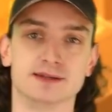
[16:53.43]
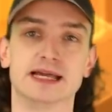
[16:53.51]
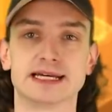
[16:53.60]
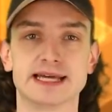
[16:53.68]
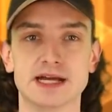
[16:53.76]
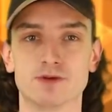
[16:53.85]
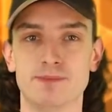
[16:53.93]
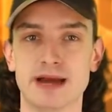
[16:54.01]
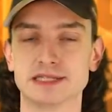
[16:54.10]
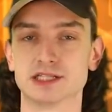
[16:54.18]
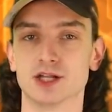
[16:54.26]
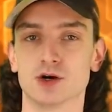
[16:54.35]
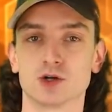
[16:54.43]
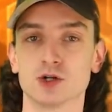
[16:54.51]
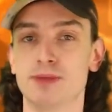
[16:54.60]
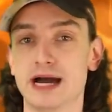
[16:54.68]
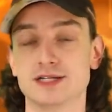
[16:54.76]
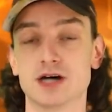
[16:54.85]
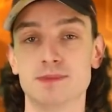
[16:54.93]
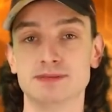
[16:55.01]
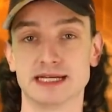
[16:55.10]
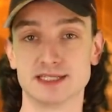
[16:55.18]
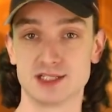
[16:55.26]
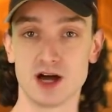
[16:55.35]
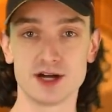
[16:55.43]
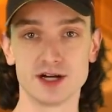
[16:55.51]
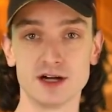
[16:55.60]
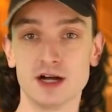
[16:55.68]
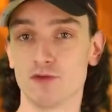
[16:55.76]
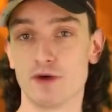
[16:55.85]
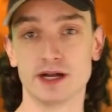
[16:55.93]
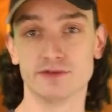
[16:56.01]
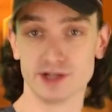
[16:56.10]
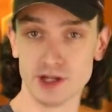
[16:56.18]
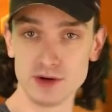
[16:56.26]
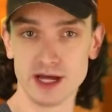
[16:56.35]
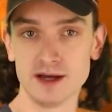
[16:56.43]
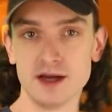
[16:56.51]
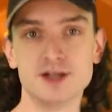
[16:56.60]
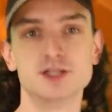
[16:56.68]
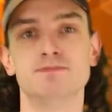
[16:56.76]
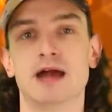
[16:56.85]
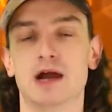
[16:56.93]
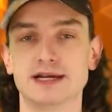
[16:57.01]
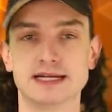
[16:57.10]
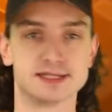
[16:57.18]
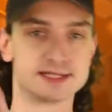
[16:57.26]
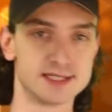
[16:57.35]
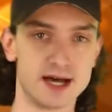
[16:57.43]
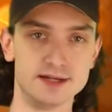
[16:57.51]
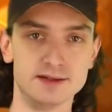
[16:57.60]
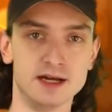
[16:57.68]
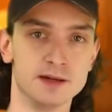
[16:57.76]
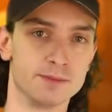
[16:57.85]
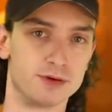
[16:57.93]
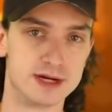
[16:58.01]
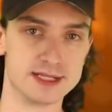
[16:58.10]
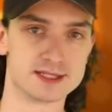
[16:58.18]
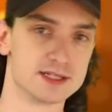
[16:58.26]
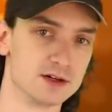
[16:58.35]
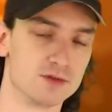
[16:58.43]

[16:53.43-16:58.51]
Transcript: That king repaid the local by adopting his daughter, Ranavalona, to marry his son, Prince